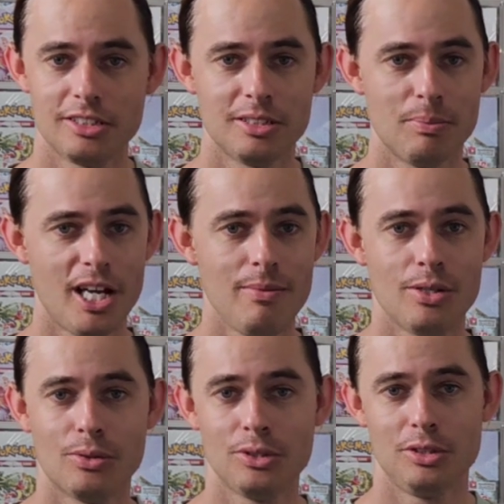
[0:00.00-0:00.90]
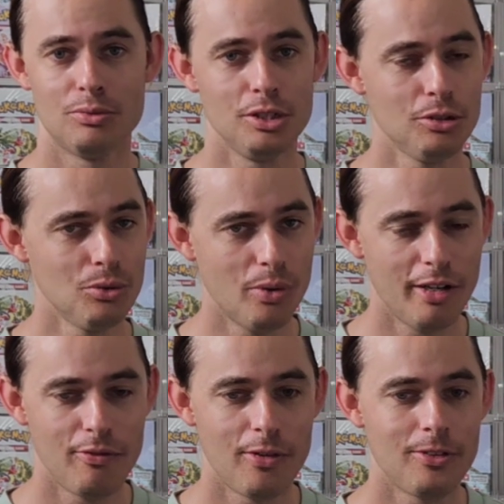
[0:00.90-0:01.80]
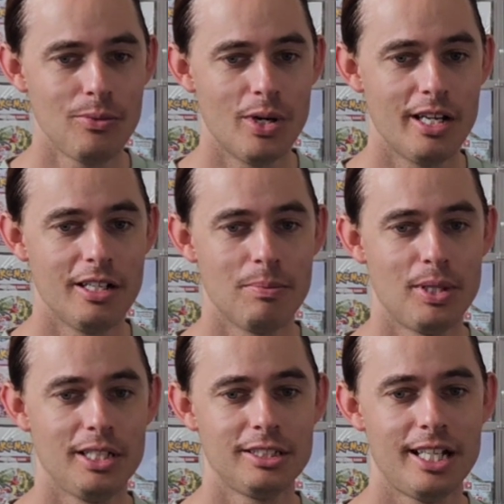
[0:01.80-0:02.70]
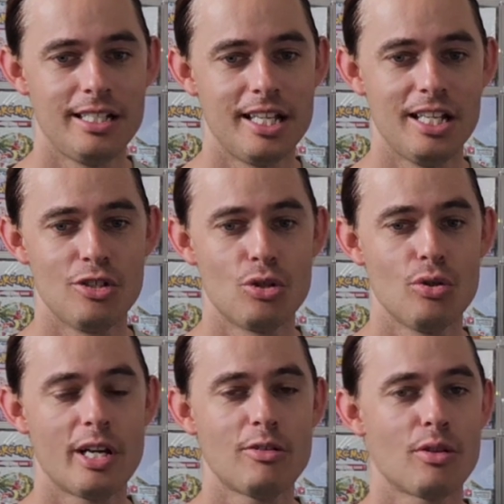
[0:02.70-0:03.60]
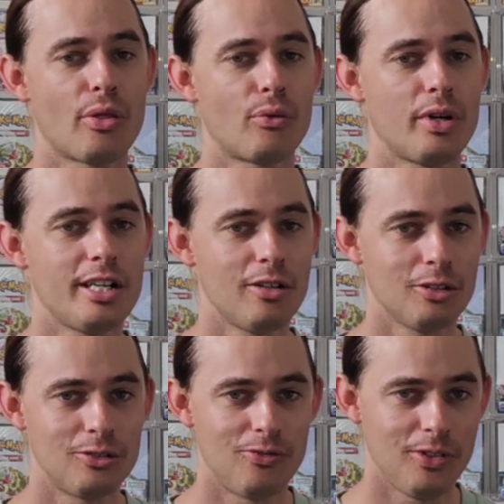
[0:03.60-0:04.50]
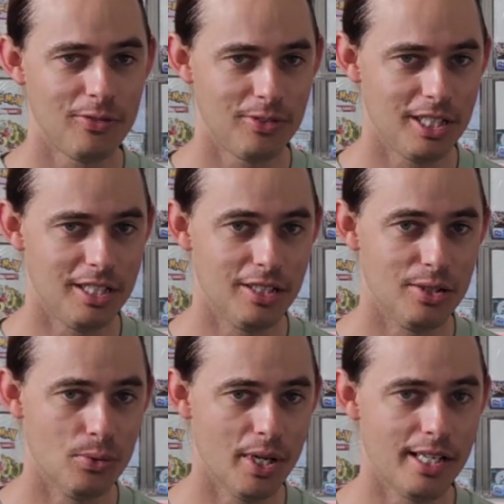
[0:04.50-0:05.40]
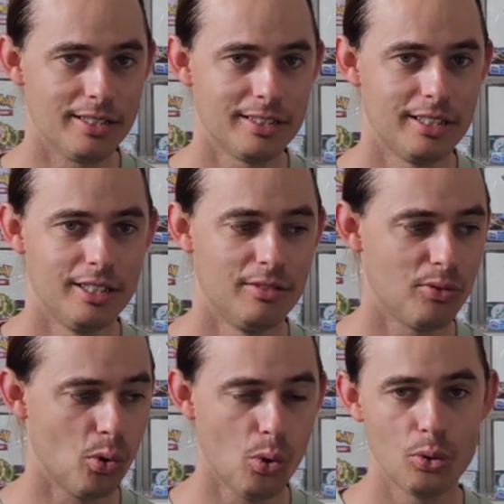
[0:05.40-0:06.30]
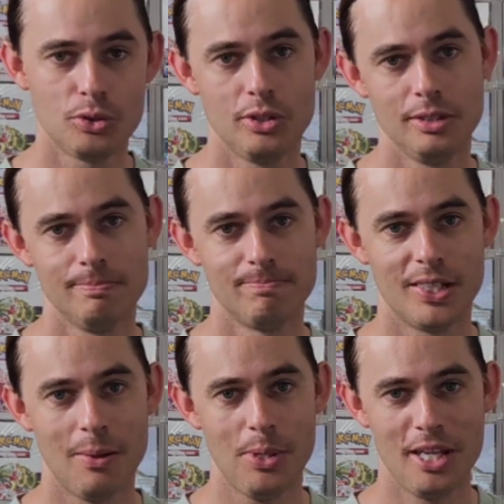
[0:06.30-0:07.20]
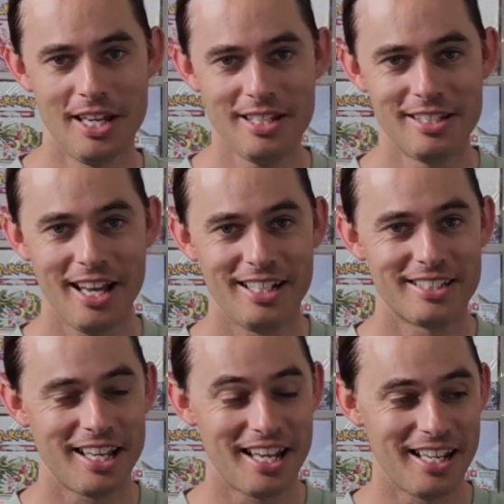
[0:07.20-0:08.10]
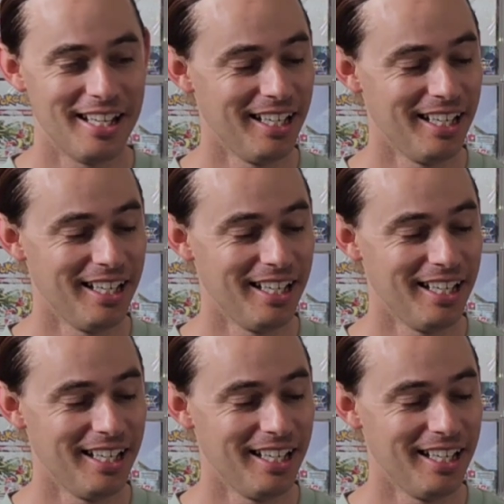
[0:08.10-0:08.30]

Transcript: just the baby Horsey, original 151 in a PSA 10, $203.50 US for Horsey in a PSA 10.